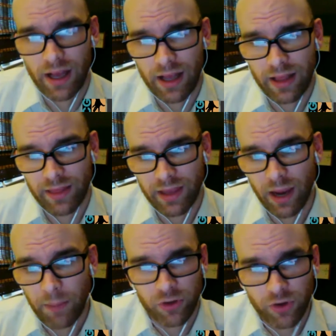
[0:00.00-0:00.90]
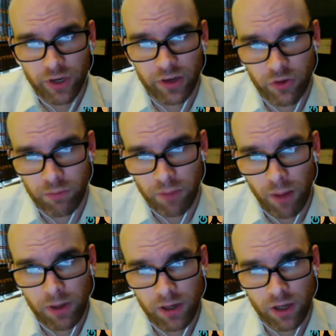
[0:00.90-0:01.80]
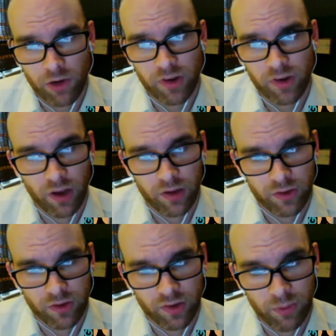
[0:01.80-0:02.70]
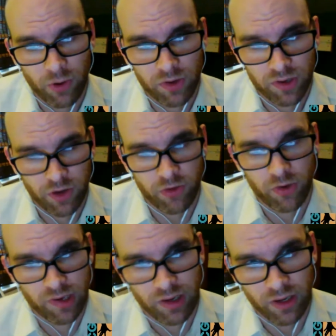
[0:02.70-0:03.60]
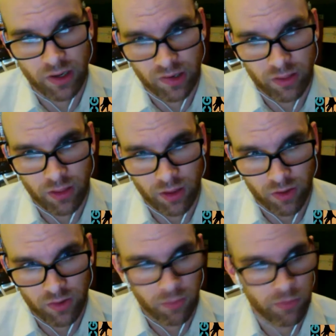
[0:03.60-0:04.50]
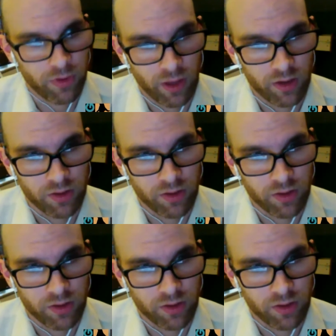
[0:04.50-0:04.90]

the opportunity to publicly criticize and expose dangerous ideas, I think, is something that is